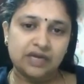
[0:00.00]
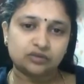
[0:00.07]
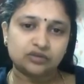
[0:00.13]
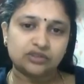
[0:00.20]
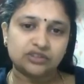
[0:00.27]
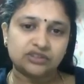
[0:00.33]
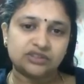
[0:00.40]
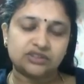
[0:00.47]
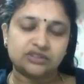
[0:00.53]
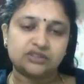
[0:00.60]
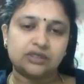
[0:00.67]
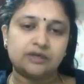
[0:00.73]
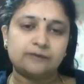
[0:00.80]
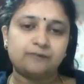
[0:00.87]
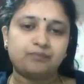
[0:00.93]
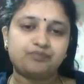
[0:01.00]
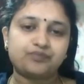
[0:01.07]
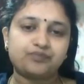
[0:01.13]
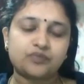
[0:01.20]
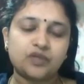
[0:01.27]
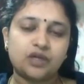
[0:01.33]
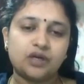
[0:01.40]
So when the air
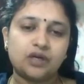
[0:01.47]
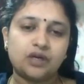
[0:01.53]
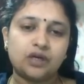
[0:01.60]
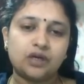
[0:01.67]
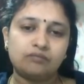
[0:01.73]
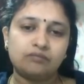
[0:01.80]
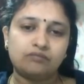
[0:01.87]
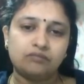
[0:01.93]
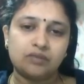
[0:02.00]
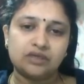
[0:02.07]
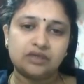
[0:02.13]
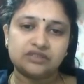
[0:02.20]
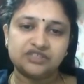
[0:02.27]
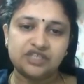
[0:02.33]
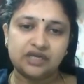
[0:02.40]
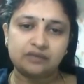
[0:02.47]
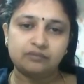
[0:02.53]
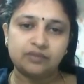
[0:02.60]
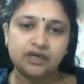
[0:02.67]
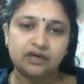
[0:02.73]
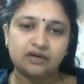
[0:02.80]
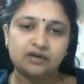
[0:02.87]
passes through this
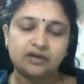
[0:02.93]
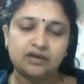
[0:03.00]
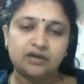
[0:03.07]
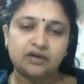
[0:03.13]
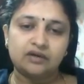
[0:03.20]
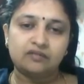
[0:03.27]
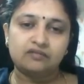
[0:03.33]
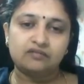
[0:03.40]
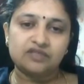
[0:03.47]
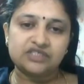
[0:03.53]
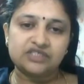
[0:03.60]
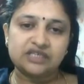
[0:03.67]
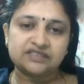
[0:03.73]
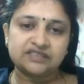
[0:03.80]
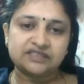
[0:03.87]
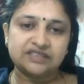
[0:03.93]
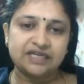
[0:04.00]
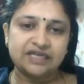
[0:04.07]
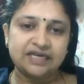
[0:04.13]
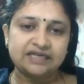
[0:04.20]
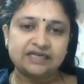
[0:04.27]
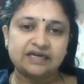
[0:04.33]
chamber,
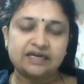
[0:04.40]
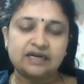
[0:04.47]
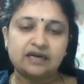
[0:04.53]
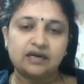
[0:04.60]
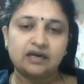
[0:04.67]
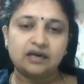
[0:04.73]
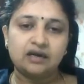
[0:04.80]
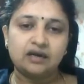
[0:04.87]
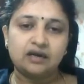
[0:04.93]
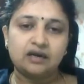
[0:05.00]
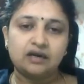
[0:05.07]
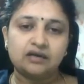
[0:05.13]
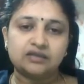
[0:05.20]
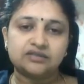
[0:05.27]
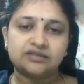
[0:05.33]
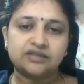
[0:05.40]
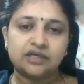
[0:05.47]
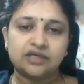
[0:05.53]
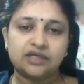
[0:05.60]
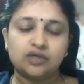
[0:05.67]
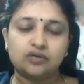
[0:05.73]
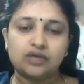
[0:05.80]
which has this heated
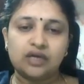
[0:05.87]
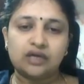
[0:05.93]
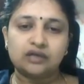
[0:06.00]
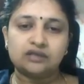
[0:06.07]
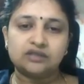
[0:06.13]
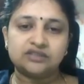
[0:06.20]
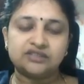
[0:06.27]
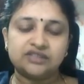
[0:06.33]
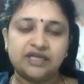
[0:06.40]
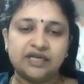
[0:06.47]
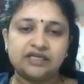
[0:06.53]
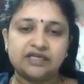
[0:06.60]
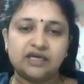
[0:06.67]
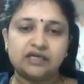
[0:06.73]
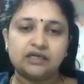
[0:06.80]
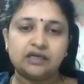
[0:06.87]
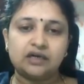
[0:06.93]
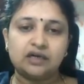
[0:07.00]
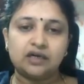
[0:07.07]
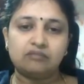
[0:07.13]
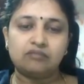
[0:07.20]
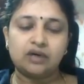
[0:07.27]
circuit and this heated
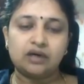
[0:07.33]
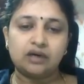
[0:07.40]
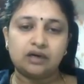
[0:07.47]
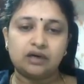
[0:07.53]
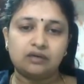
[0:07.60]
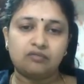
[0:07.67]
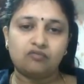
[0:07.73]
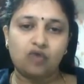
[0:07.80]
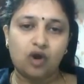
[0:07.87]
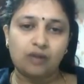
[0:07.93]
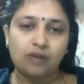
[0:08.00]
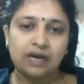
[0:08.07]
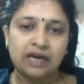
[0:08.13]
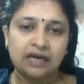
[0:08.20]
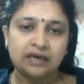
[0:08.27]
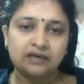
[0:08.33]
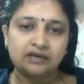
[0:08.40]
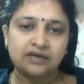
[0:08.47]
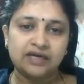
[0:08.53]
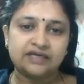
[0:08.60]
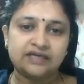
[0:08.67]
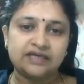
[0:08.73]
warm air,
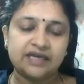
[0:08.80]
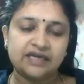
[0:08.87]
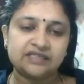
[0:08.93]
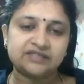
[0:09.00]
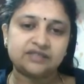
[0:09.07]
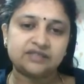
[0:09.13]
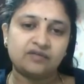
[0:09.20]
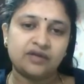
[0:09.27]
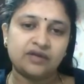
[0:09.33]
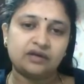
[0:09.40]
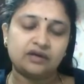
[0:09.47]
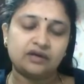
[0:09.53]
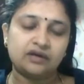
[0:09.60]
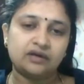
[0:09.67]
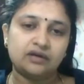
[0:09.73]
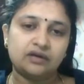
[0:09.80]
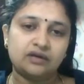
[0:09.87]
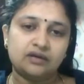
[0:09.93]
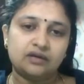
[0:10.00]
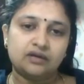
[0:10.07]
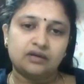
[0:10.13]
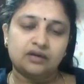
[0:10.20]
it takes away
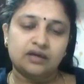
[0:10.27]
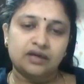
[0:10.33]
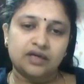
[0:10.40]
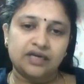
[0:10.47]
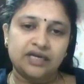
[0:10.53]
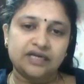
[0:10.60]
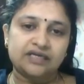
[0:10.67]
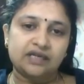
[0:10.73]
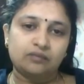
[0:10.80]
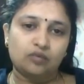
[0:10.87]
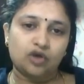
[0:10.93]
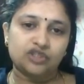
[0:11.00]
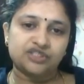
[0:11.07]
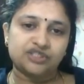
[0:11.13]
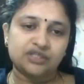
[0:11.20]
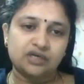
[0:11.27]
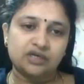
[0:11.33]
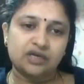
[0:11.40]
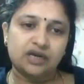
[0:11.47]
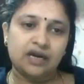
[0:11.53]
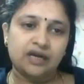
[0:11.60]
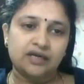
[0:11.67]
heat and moisture,
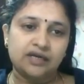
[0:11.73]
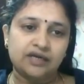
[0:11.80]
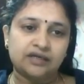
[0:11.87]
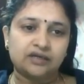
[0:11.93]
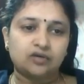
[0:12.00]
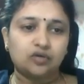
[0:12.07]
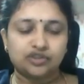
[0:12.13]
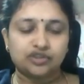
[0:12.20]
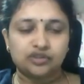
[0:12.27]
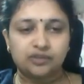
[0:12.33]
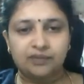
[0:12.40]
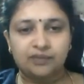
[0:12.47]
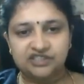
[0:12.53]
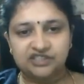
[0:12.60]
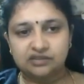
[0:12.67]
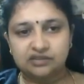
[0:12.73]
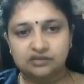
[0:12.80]
and it goes to the patient.